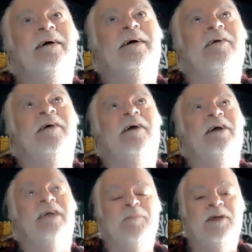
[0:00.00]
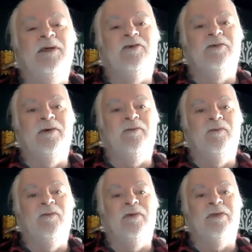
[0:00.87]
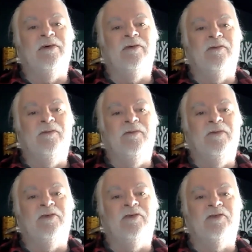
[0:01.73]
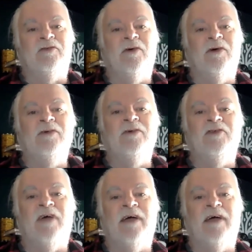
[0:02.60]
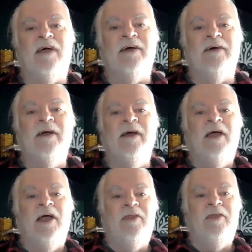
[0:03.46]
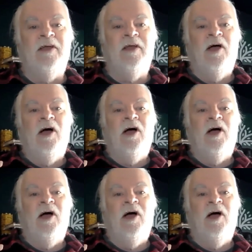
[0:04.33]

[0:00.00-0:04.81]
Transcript: I came into it with a strong desire that